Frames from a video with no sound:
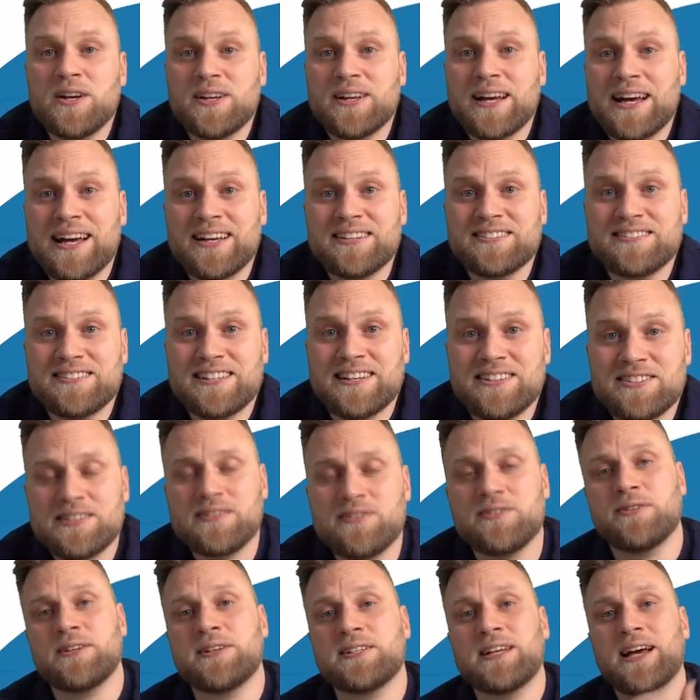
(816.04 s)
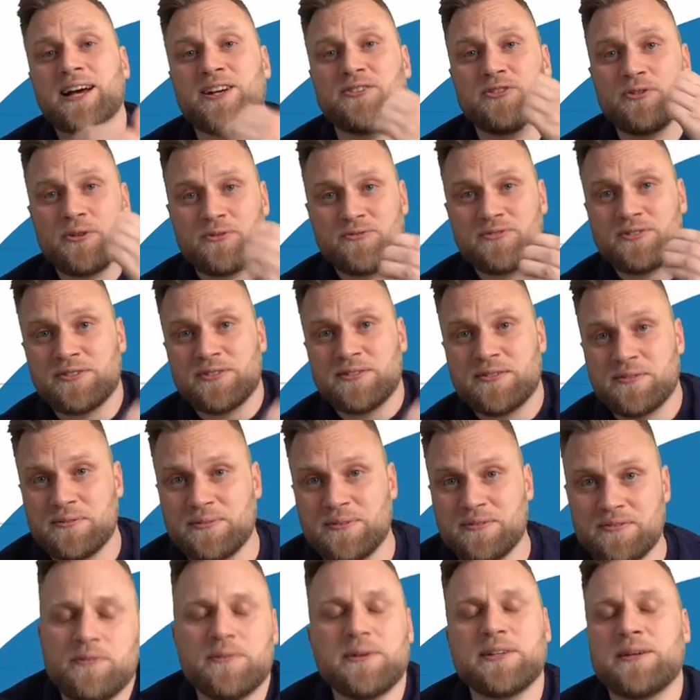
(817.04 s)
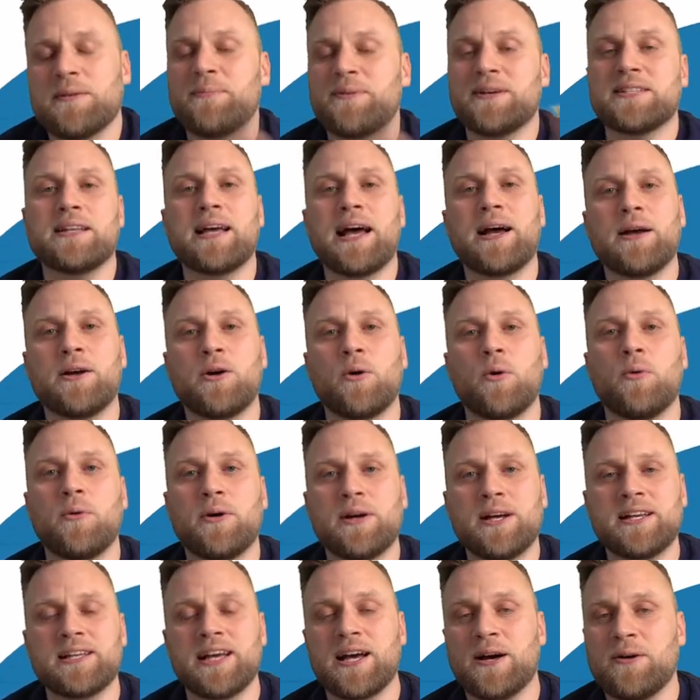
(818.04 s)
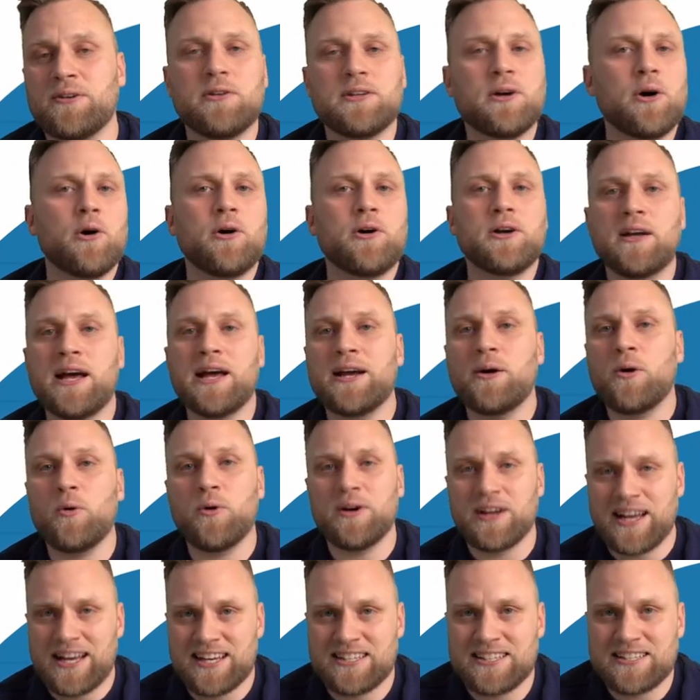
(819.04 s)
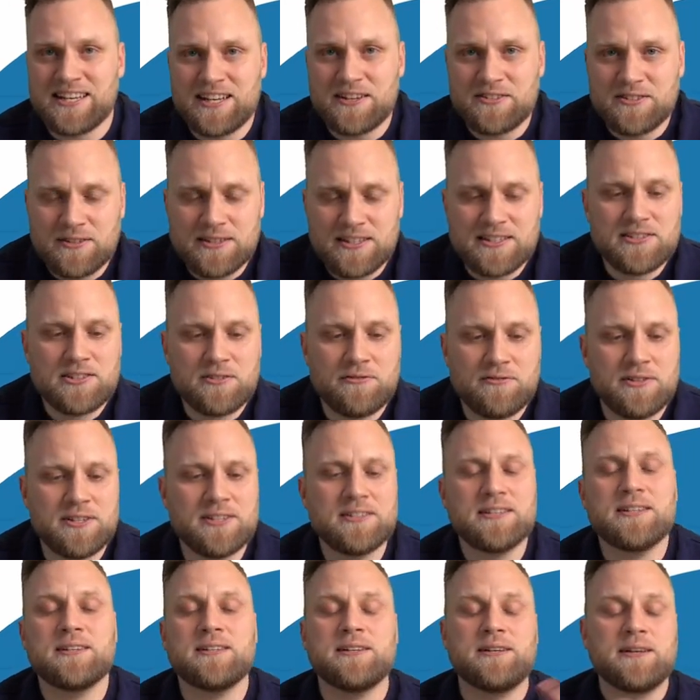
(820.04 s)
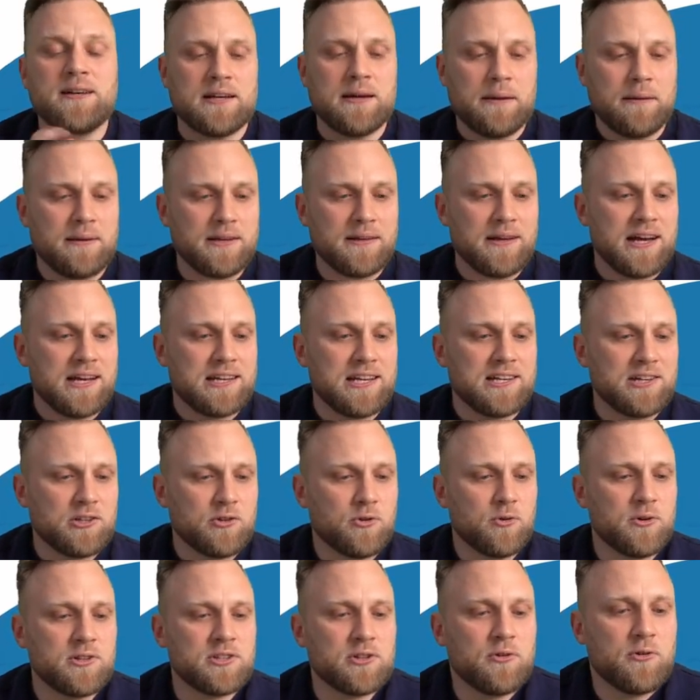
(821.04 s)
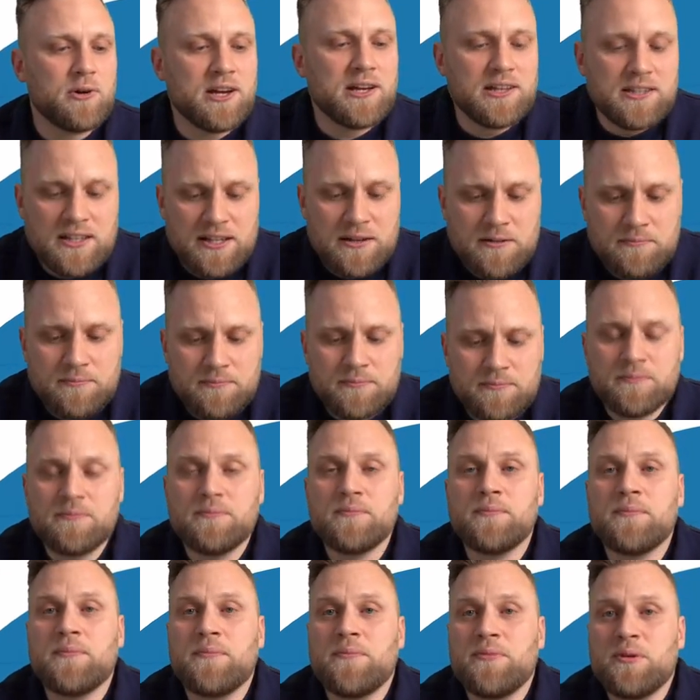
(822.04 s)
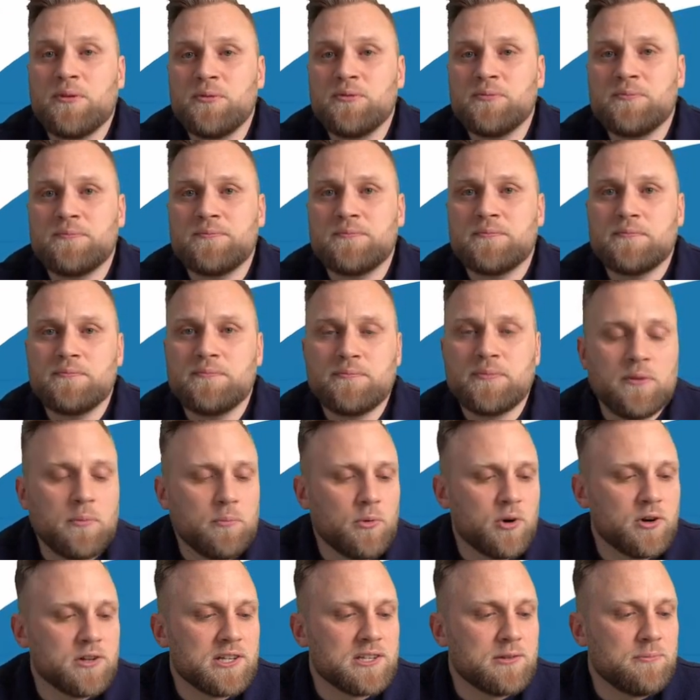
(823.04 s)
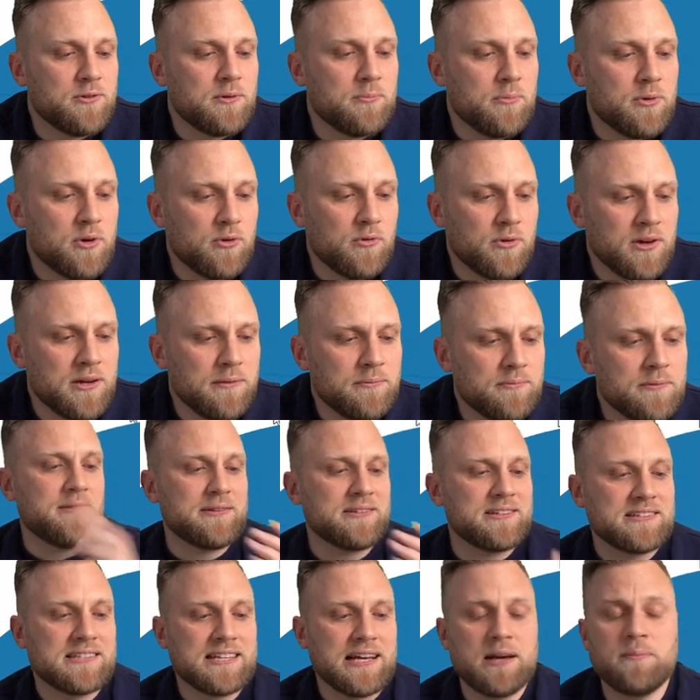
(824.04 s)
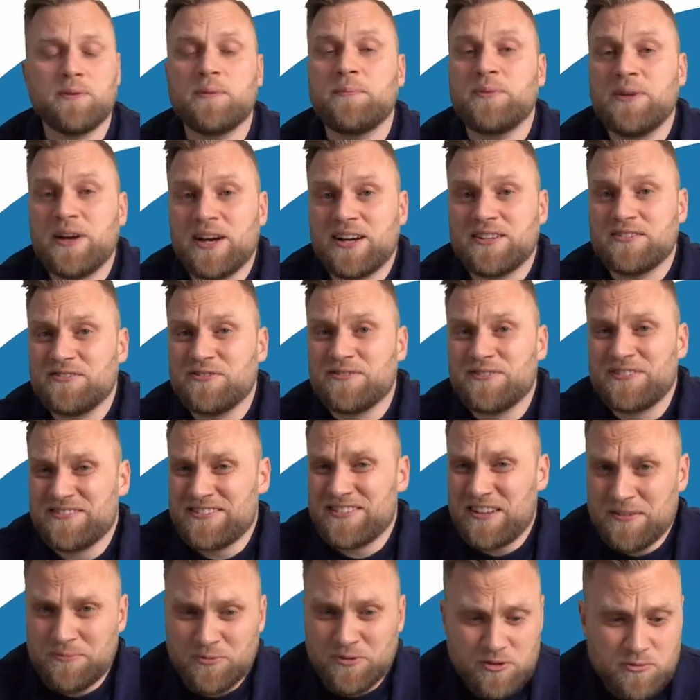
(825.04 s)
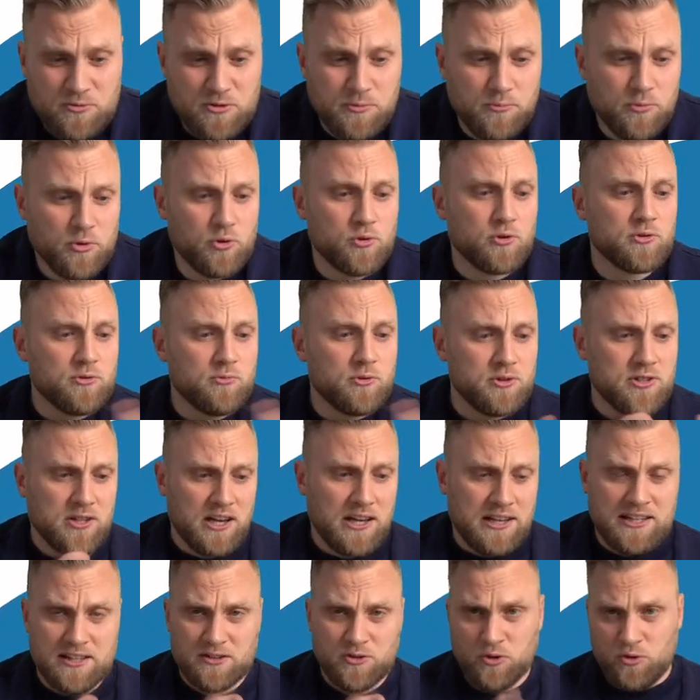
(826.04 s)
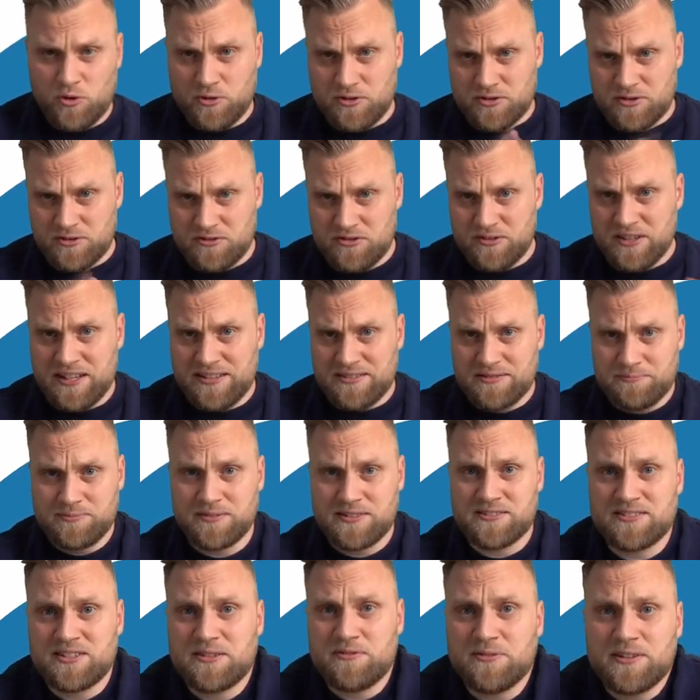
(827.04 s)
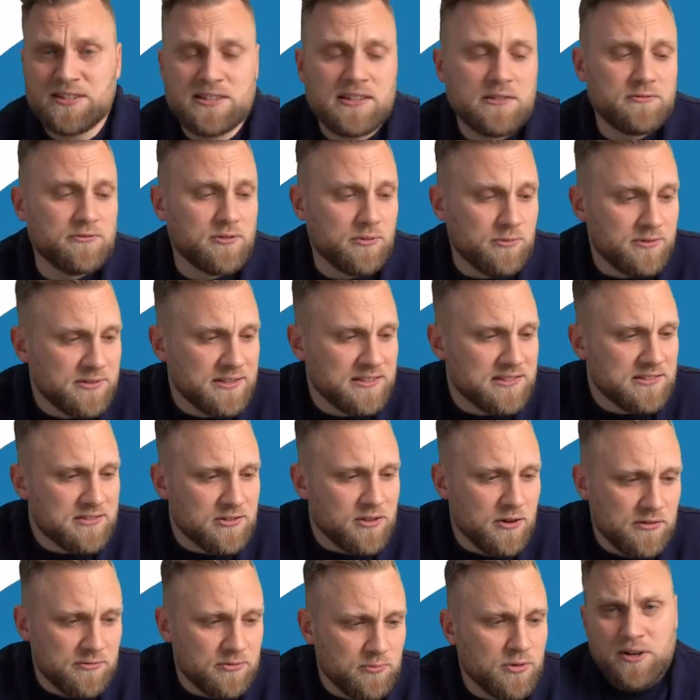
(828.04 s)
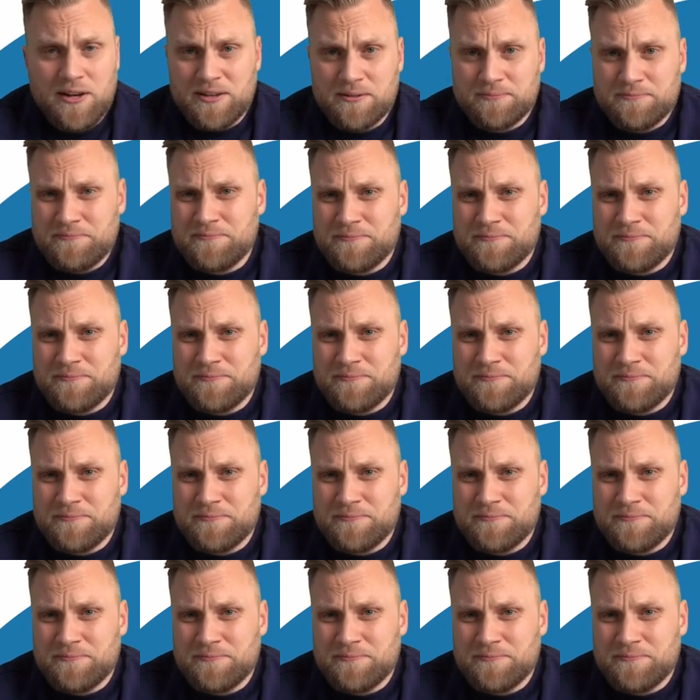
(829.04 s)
and send it to the tax office. This means I don't need ELSTER Online or any other interfaces. I can do it directly from the bookkeeping program. The same applies to the summary report, which I can also transmit directly from this software.